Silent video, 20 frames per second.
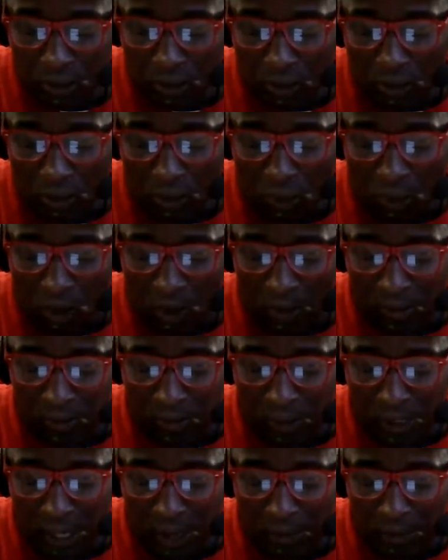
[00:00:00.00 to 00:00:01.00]
or
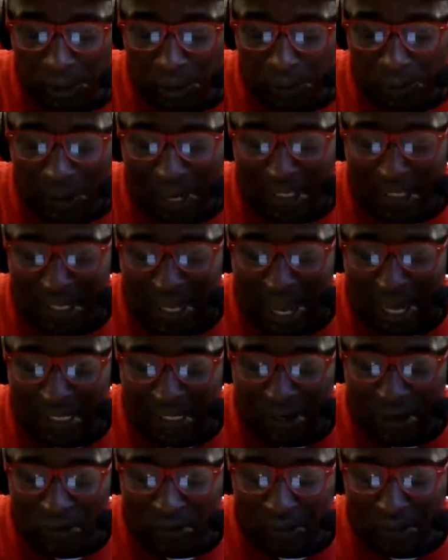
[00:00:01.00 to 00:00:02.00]
it was Brandon
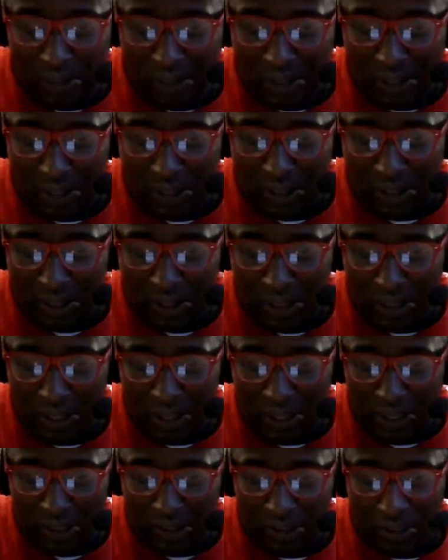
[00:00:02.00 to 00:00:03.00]
Ayuk,
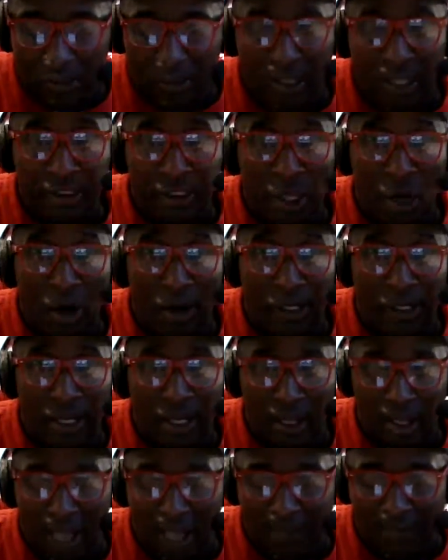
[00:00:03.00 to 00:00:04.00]
targeted
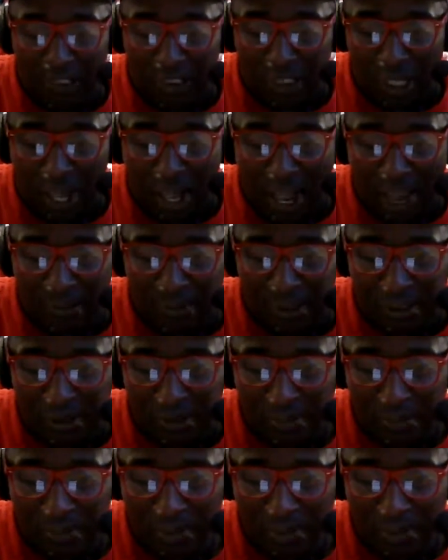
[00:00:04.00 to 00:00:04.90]
11 times.